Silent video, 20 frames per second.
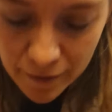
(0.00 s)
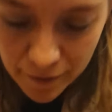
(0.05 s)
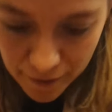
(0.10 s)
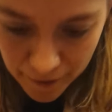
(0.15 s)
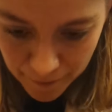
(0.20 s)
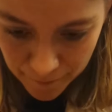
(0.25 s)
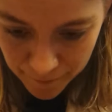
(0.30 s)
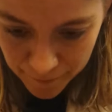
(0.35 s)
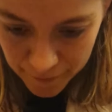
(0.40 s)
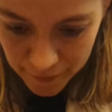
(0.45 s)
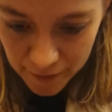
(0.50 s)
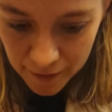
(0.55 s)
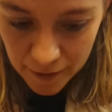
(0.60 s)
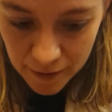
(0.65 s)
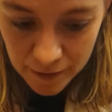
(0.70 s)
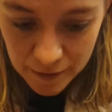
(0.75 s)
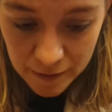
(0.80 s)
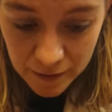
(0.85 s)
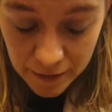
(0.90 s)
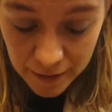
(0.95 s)
Alright.
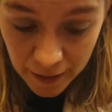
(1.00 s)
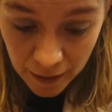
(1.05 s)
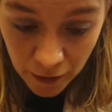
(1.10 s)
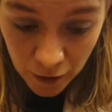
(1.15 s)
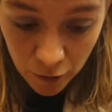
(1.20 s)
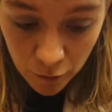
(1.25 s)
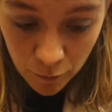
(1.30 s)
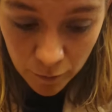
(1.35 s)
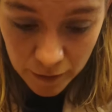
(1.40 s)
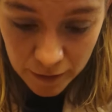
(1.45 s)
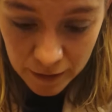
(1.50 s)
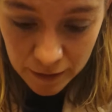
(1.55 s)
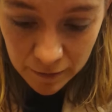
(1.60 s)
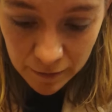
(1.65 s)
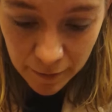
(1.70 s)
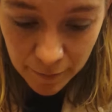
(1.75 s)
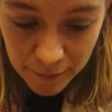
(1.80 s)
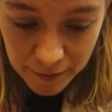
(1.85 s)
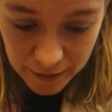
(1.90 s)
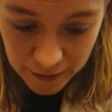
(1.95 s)
So yellow is in the
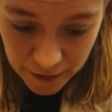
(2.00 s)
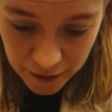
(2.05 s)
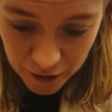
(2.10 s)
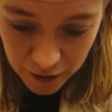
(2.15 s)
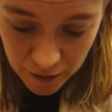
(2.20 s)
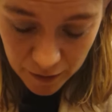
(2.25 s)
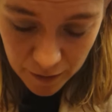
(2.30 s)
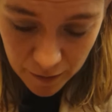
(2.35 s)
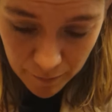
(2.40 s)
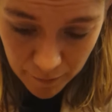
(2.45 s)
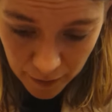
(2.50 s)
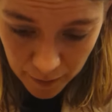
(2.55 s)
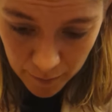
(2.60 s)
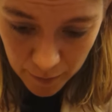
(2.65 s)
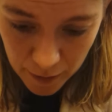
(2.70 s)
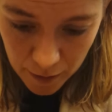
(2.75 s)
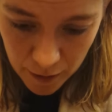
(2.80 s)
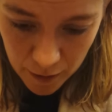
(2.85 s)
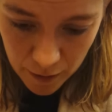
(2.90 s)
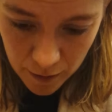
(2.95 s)
right position,
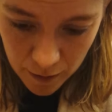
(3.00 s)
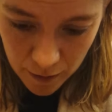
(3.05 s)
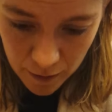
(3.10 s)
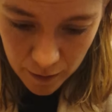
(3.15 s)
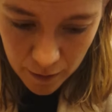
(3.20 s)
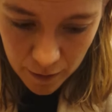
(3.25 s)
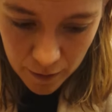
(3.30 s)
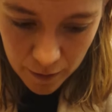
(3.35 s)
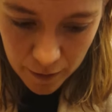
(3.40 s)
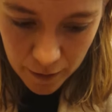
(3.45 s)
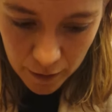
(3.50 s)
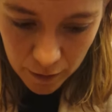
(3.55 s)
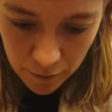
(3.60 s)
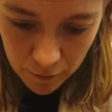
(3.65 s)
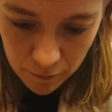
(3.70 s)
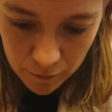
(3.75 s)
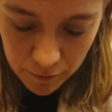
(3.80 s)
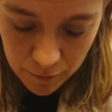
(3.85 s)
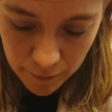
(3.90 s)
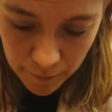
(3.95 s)
maybe.
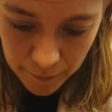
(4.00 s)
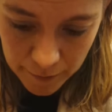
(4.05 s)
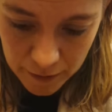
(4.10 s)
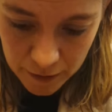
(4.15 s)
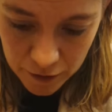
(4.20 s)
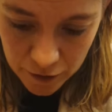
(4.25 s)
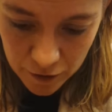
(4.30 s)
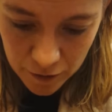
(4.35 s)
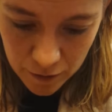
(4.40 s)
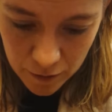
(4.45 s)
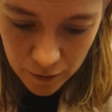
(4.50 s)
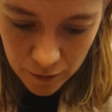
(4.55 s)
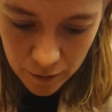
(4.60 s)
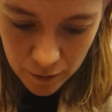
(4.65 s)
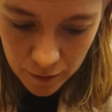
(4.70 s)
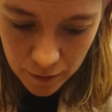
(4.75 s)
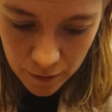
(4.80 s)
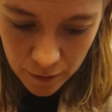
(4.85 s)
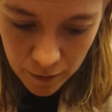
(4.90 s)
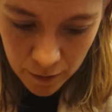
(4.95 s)
Yellow, in right position.
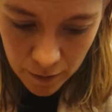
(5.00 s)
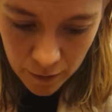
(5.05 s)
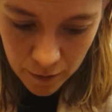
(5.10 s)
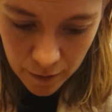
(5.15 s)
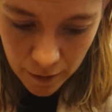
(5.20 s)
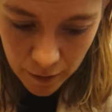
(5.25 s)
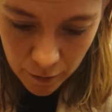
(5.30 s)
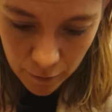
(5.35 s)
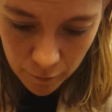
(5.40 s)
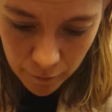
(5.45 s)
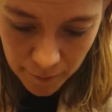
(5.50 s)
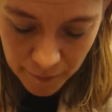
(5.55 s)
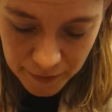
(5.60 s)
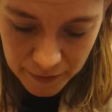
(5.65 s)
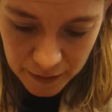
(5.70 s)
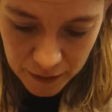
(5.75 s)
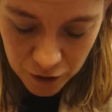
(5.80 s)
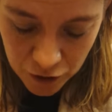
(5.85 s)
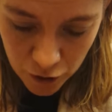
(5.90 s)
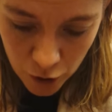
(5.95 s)
Yellow, in right
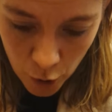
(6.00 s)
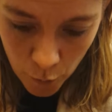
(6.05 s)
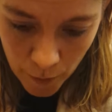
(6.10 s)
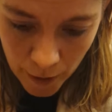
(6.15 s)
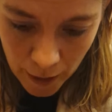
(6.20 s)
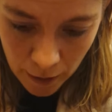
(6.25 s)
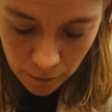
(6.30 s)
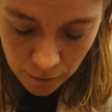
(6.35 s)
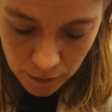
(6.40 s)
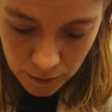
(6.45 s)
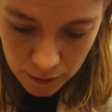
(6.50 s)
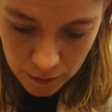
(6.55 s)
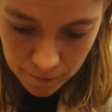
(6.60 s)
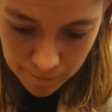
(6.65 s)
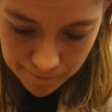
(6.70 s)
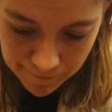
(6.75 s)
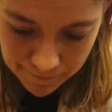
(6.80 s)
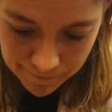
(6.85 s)
position. Who else?